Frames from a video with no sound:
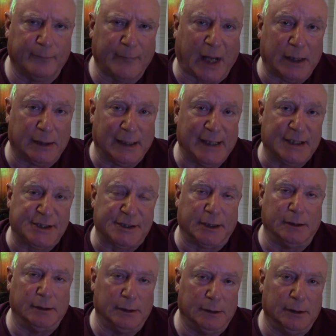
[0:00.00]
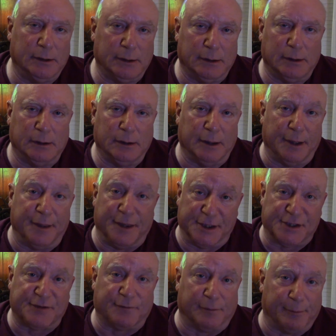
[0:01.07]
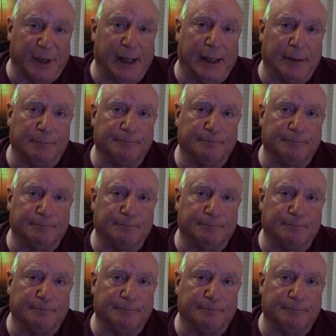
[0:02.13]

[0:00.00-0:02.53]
less this from that.